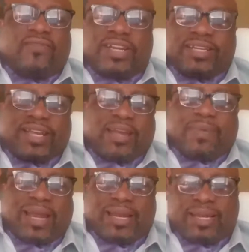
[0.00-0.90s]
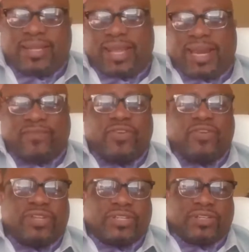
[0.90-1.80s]
that covered the entire planet, and I have
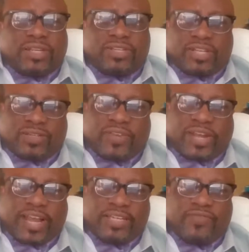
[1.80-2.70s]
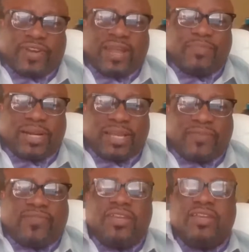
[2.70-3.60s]
good reasons and justification for that
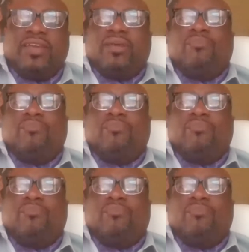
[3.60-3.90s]
belief.